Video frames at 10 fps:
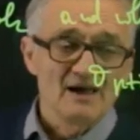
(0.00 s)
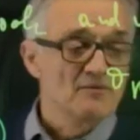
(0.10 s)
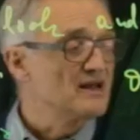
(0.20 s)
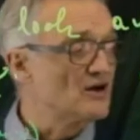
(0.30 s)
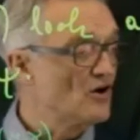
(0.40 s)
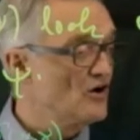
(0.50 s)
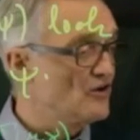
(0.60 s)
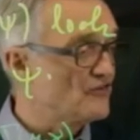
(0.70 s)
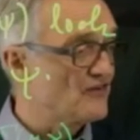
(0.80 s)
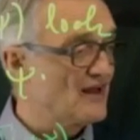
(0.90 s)

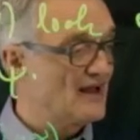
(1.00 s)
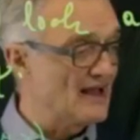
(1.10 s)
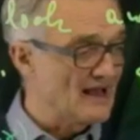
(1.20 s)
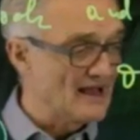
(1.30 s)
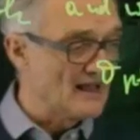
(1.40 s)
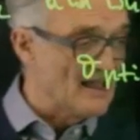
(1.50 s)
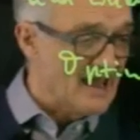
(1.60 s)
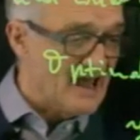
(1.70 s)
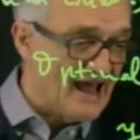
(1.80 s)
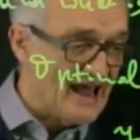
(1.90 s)
because
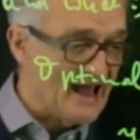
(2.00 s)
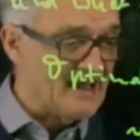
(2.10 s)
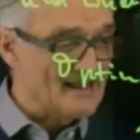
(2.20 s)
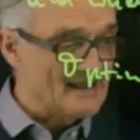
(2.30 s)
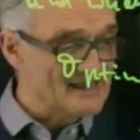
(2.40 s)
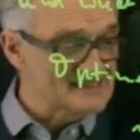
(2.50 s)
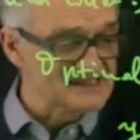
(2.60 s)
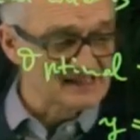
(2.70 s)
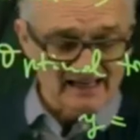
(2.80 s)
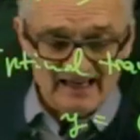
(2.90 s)
this
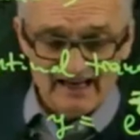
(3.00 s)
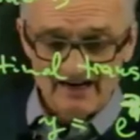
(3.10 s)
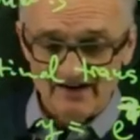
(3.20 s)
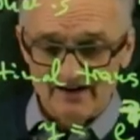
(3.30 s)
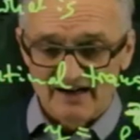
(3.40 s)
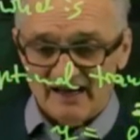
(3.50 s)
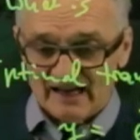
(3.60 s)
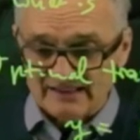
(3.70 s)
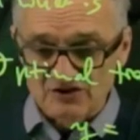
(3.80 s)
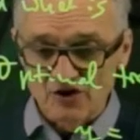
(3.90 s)
thing here
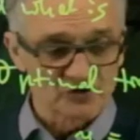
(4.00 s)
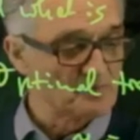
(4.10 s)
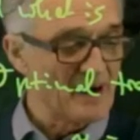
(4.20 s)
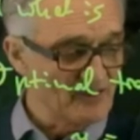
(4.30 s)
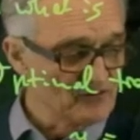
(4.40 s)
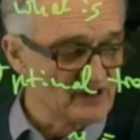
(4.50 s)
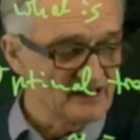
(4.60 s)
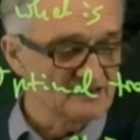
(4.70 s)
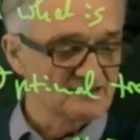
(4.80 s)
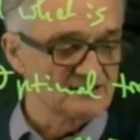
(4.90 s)
is not
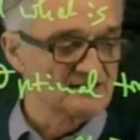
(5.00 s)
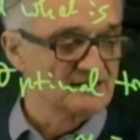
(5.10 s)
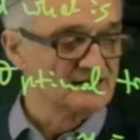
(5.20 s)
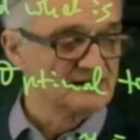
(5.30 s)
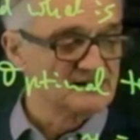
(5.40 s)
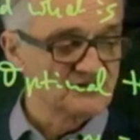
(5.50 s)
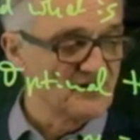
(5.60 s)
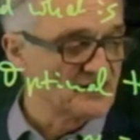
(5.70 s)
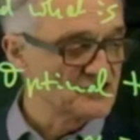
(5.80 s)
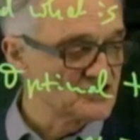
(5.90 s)
bounded, this
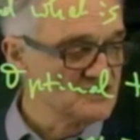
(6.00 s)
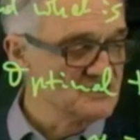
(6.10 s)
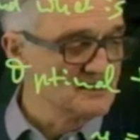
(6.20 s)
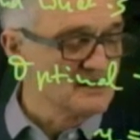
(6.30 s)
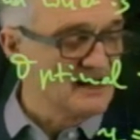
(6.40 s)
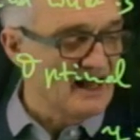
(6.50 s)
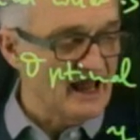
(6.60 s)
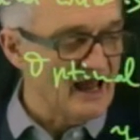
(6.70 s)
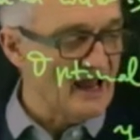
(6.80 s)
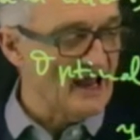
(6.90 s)
function,
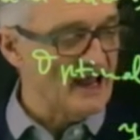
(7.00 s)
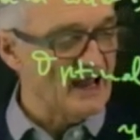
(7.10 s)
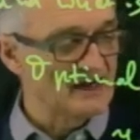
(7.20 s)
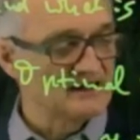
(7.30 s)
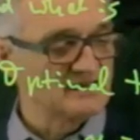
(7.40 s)
and